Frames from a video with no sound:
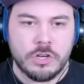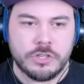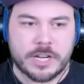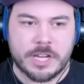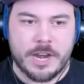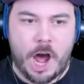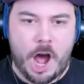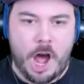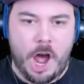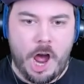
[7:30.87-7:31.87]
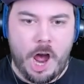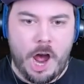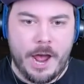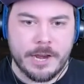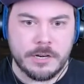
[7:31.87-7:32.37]
69!
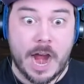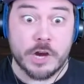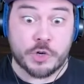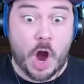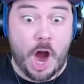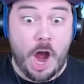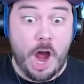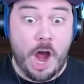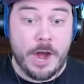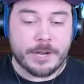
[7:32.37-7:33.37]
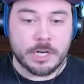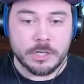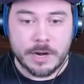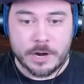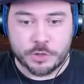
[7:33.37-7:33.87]
Airstrike!
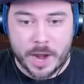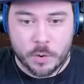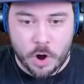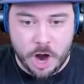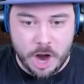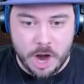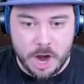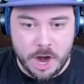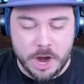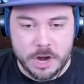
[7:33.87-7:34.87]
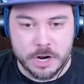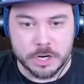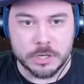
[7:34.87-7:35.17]
Airstrike raid!